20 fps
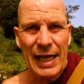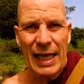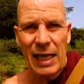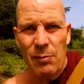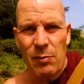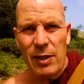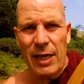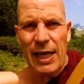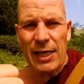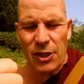
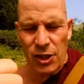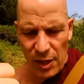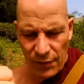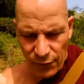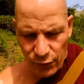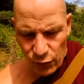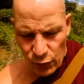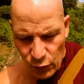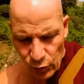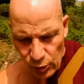Elimination
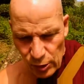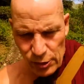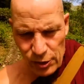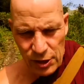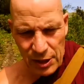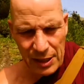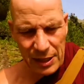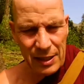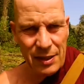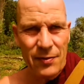of
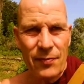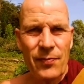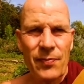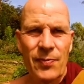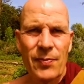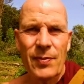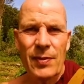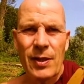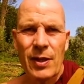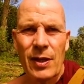cruelty,
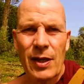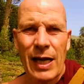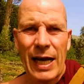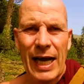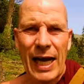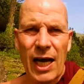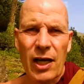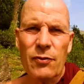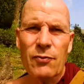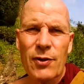
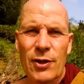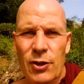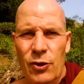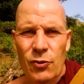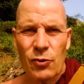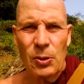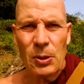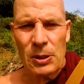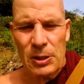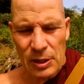outward
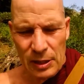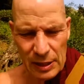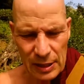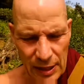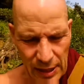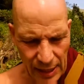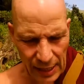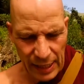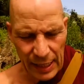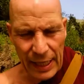cruelty,
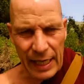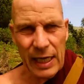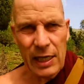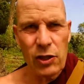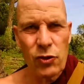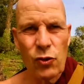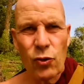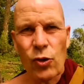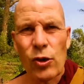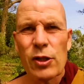
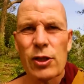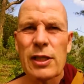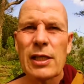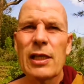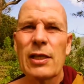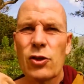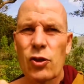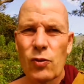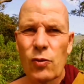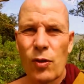and
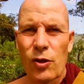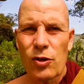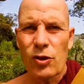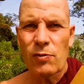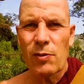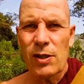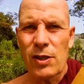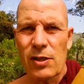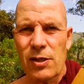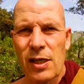cruelty
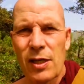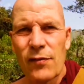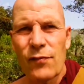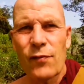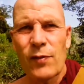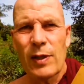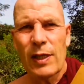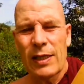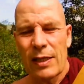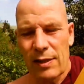towards
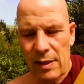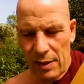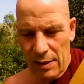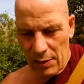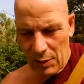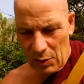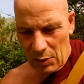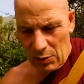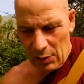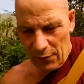oneself in
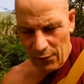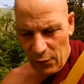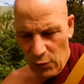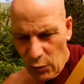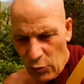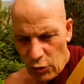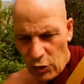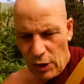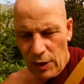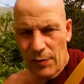the
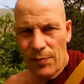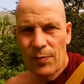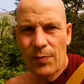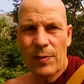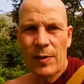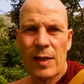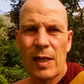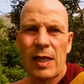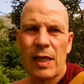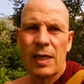future,
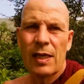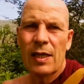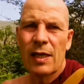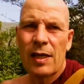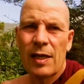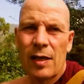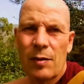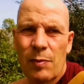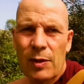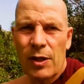
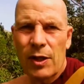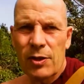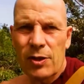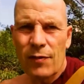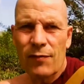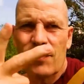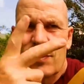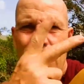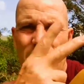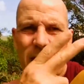
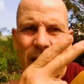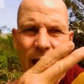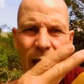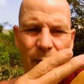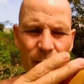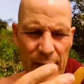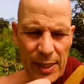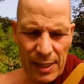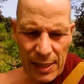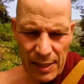because of
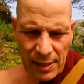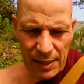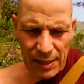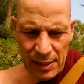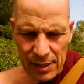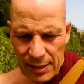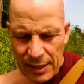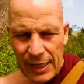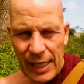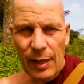disabling
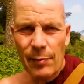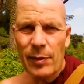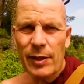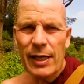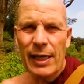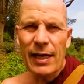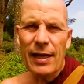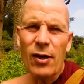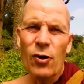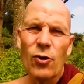the
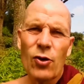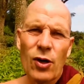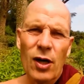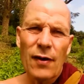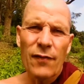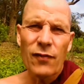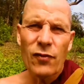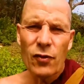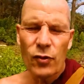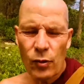karmic echo
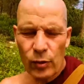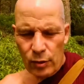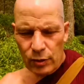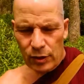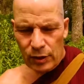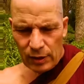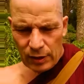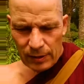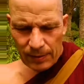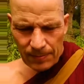of
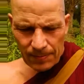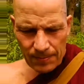cruelty.